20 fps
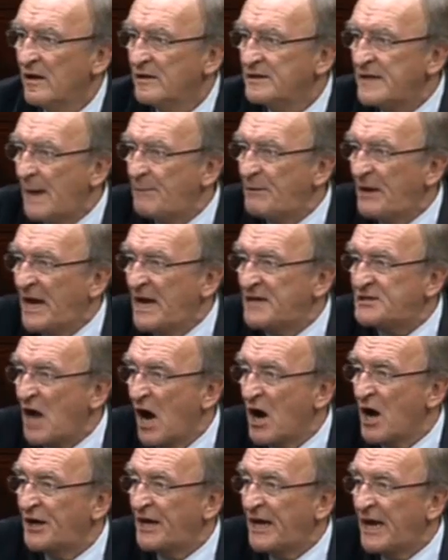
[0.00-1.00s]
Deputy
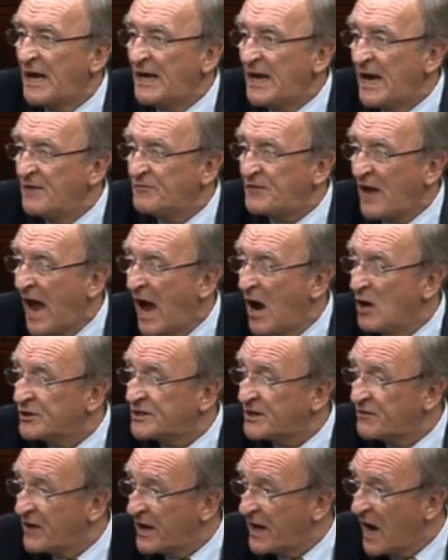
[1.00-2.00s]
Doherty, you leave the house
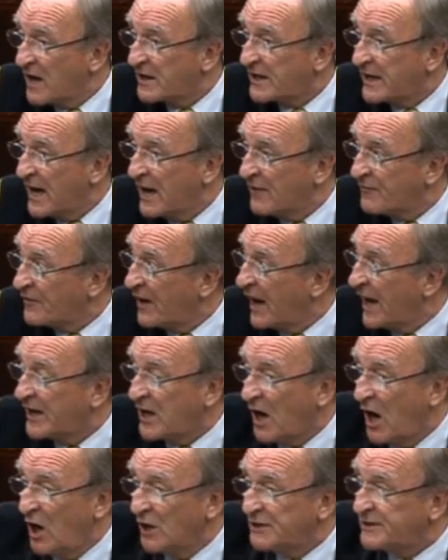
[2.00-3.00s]
if you're not careful. I
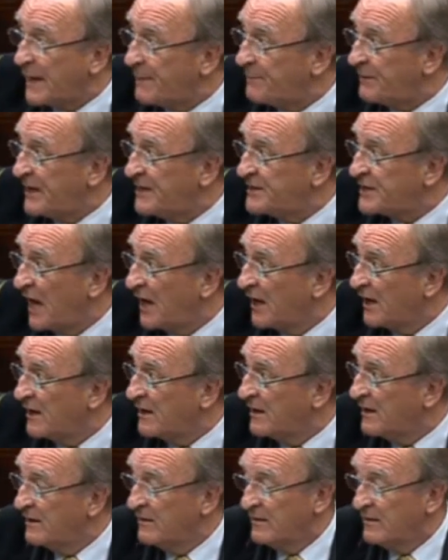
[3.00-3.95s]
call Deputy Donnelly.